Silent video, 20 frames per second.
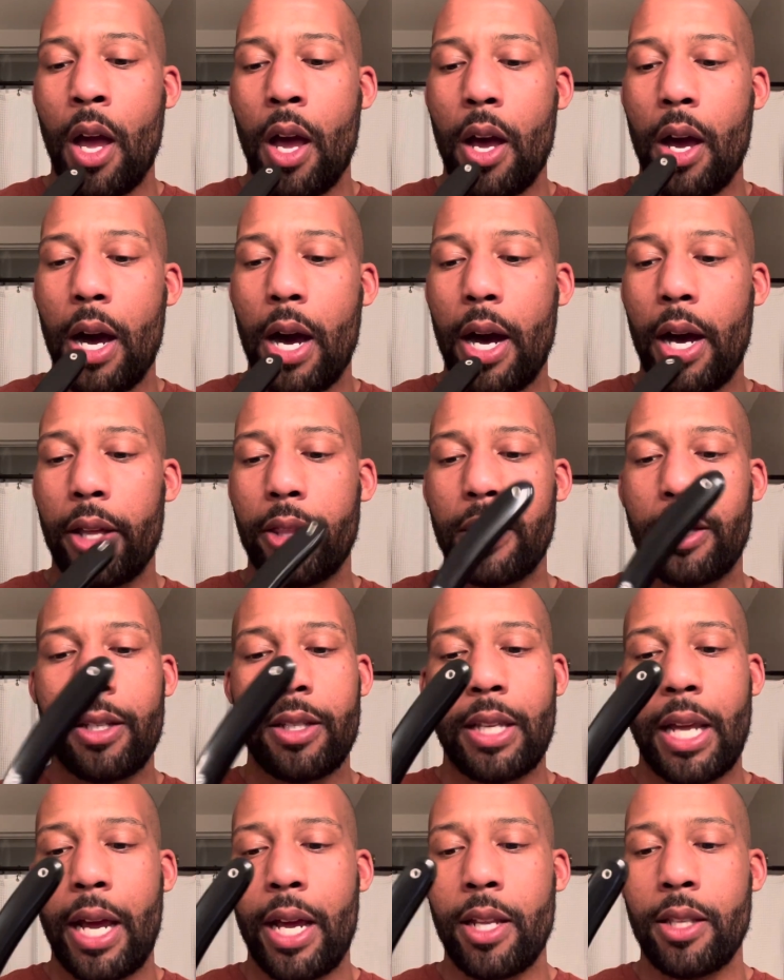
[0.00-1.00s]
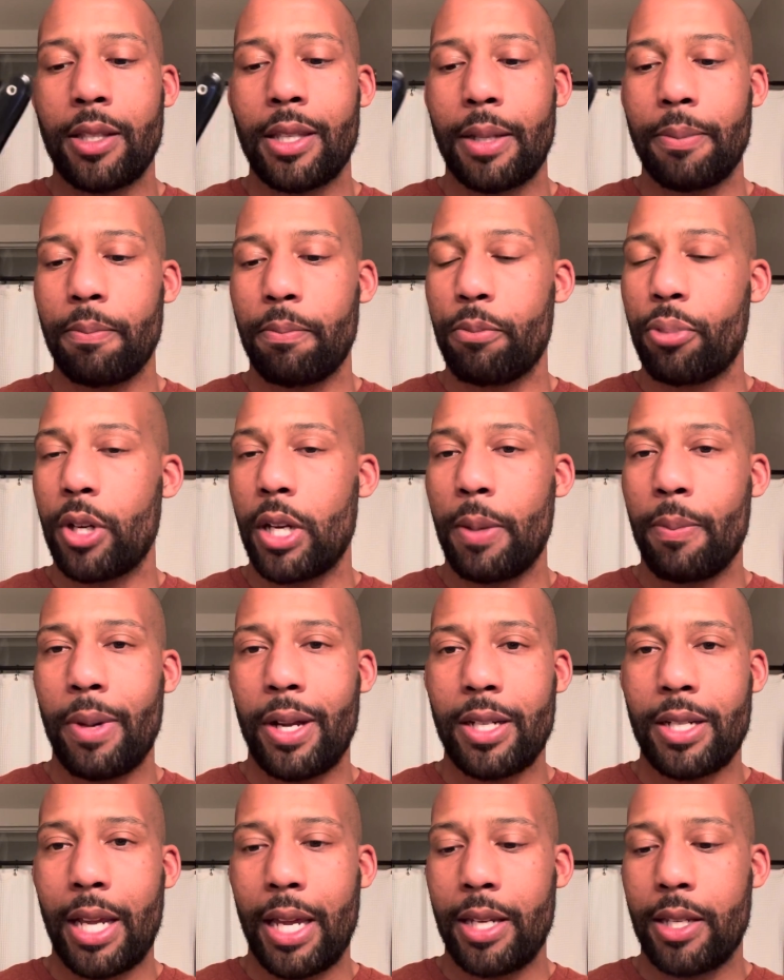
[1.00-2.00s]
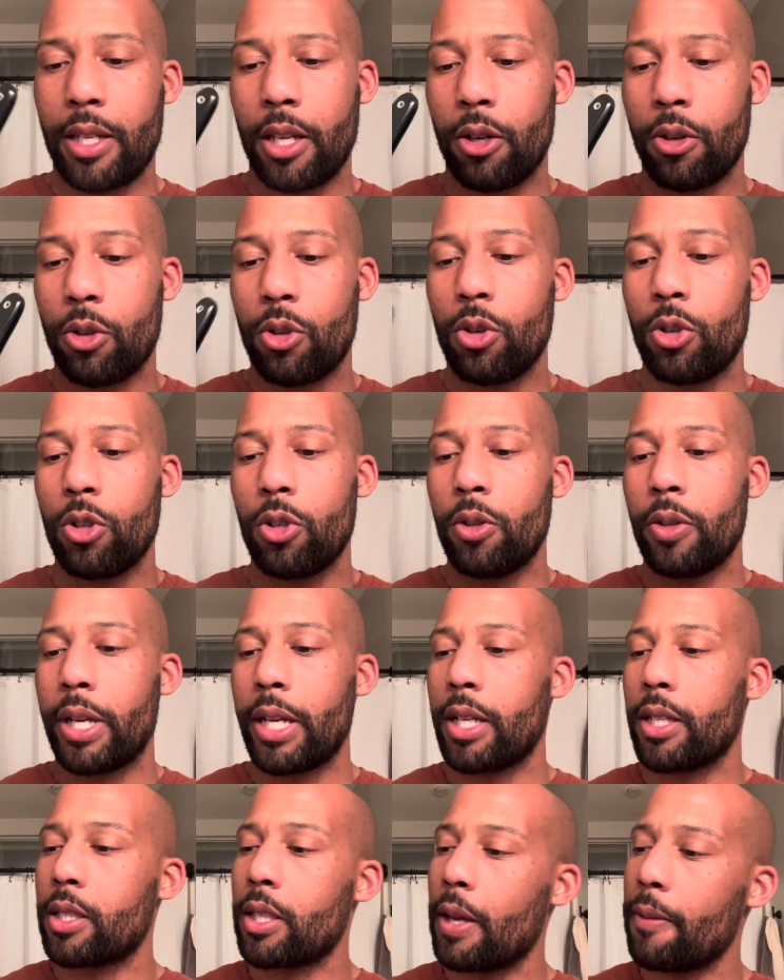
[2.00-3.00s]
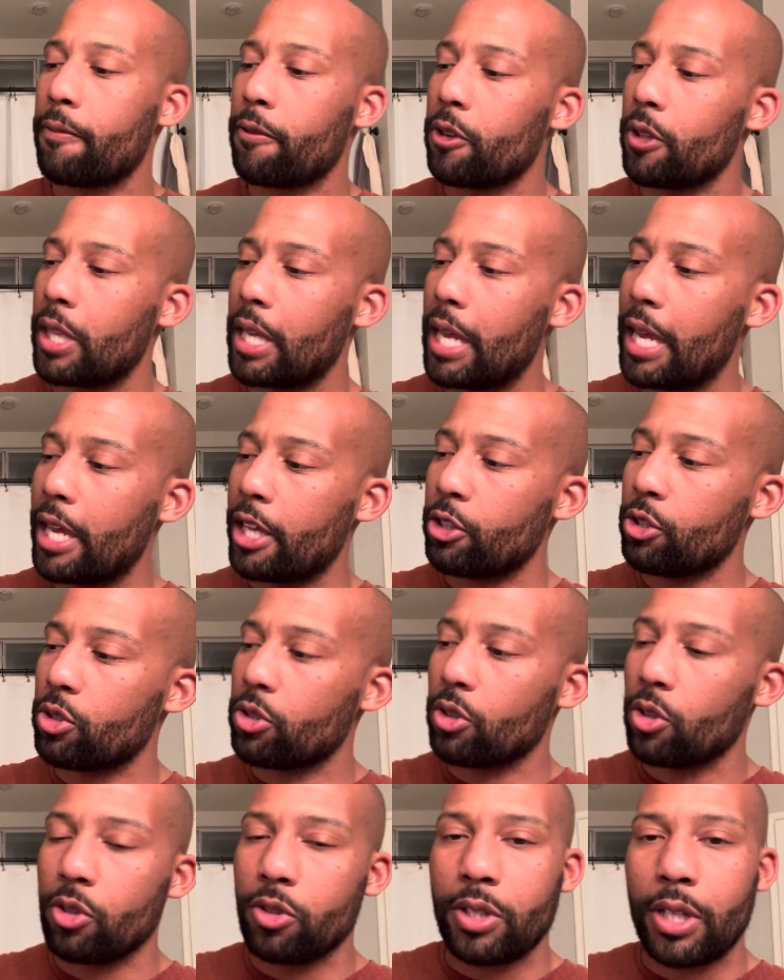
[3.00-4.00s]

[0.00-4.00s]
The design's pretty much identical except for the inserts.